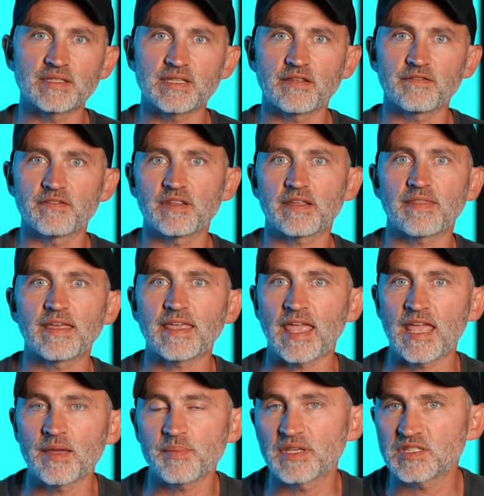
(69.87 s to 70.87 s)
they feel like they
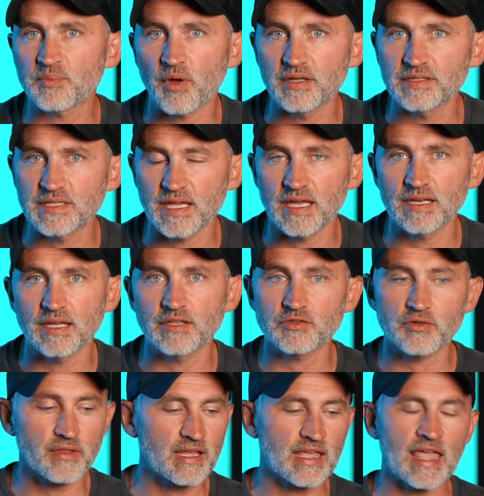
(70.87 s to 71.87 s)
can't be spontaneous or
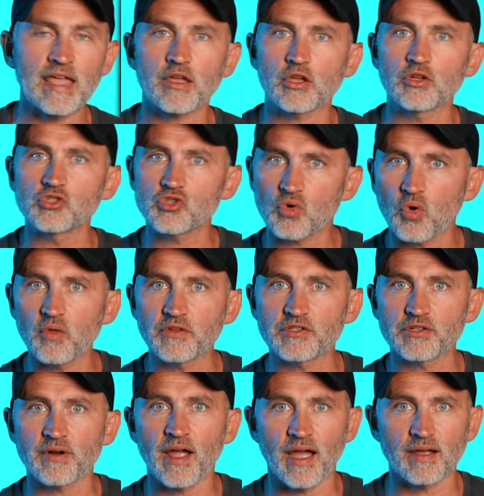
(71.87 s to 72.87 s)
they can't control the
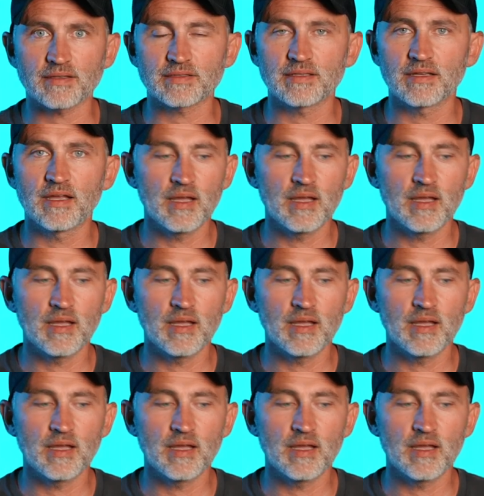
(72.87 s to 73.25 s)
tracks.